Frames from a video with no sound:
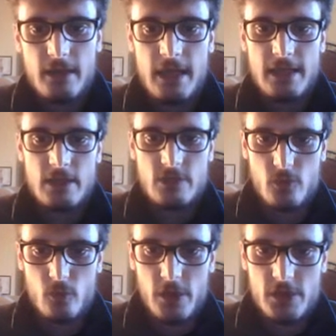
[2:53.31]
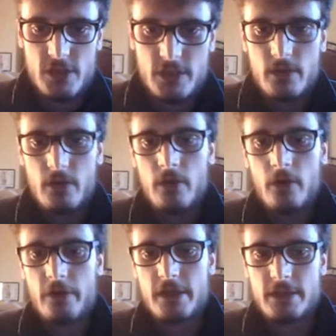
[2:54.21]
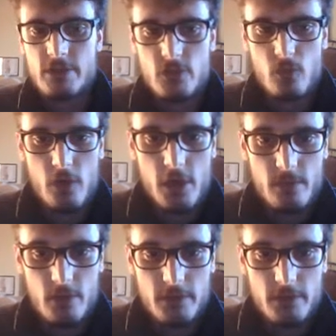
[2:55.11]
in a new worksheet, or in a new workbook.